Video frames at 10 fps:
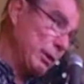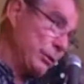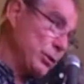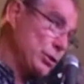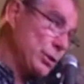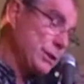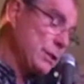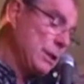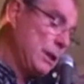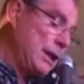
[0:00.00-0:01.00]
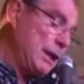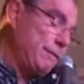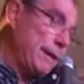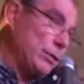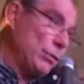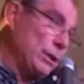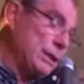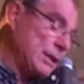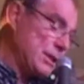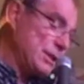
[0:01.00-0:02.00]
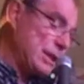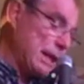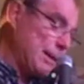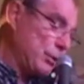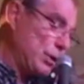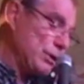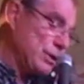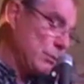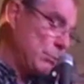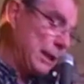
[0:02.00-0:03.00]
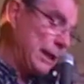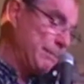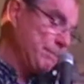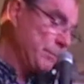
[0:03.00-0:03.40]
health insurance. In fact, all it does is suck up costs and money.